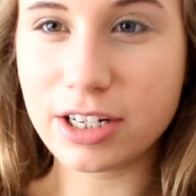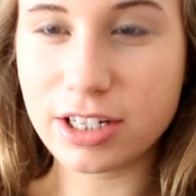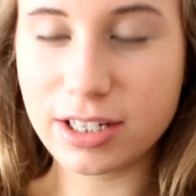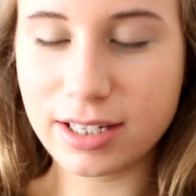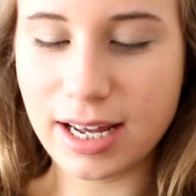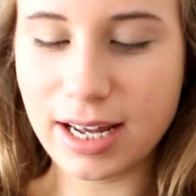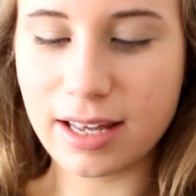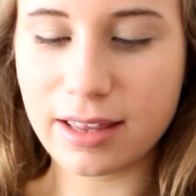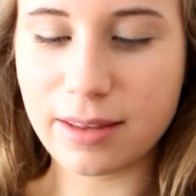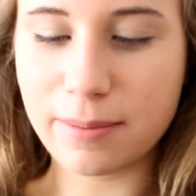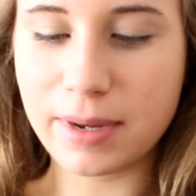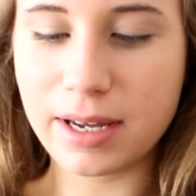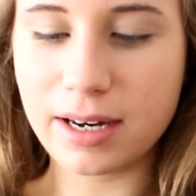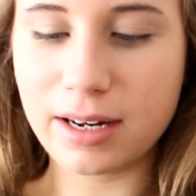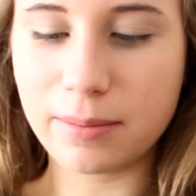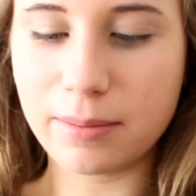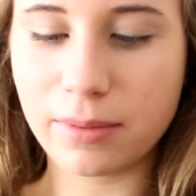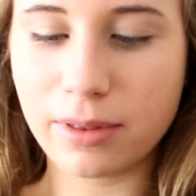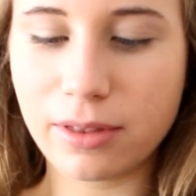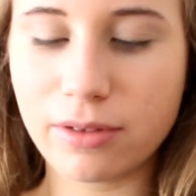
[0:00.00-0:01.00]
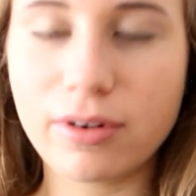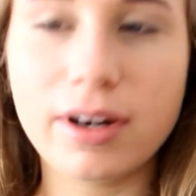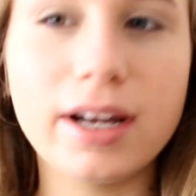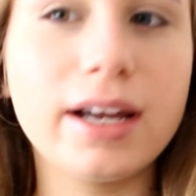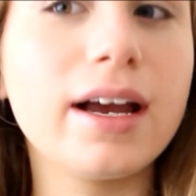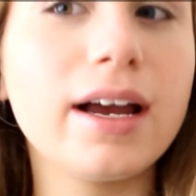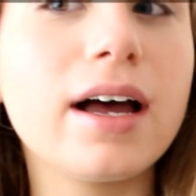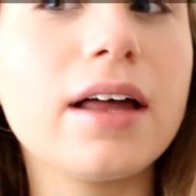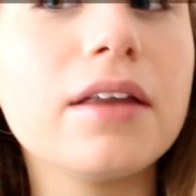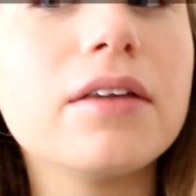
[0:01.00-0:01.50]
I just take the medium
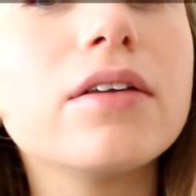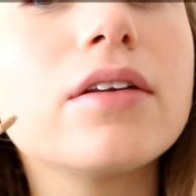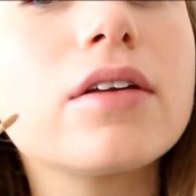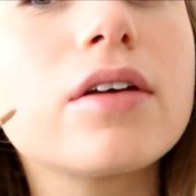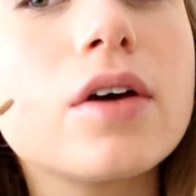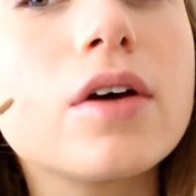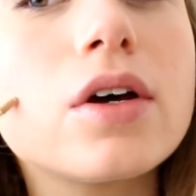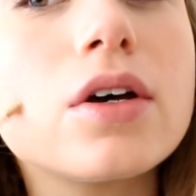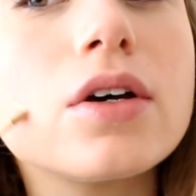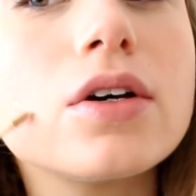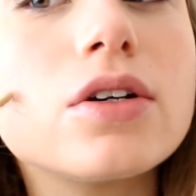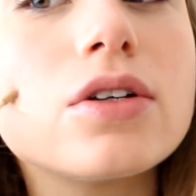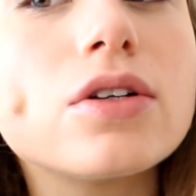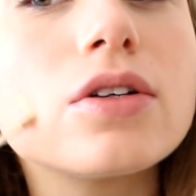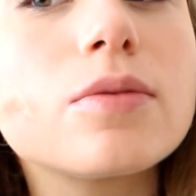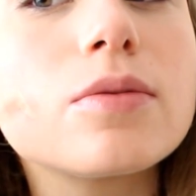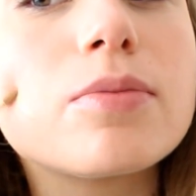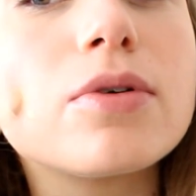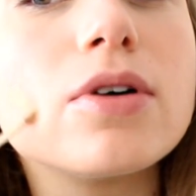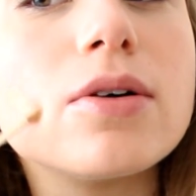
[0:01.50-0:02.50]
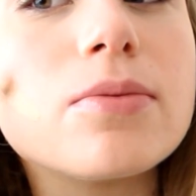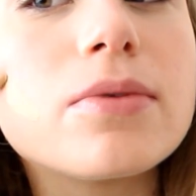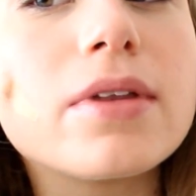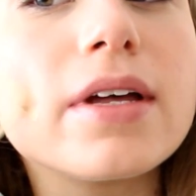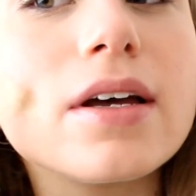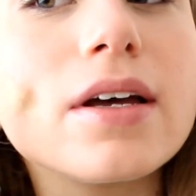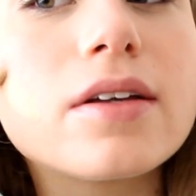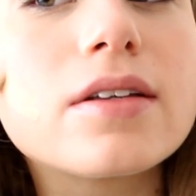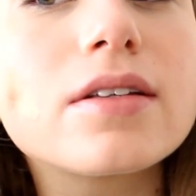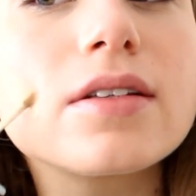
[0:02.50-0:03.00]
3 and just pop
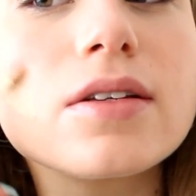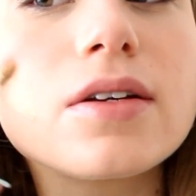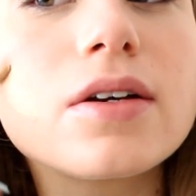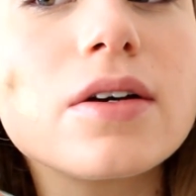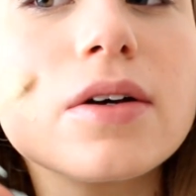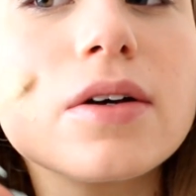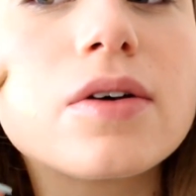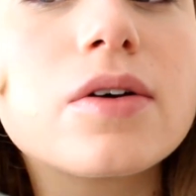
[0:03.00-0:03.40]
this